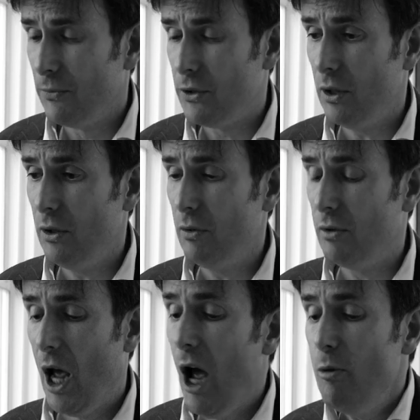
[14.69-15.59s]
to
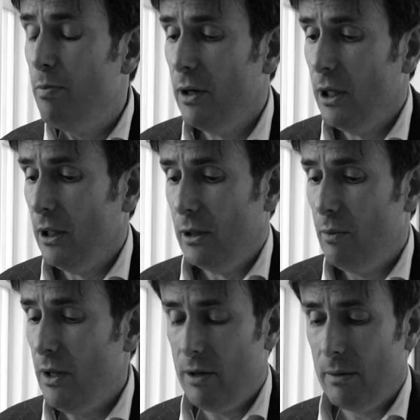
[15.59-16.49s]
cope
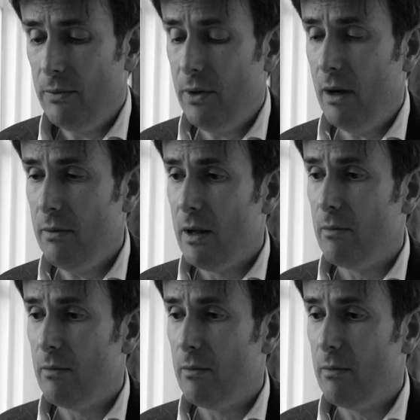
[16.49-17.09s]
with, you know,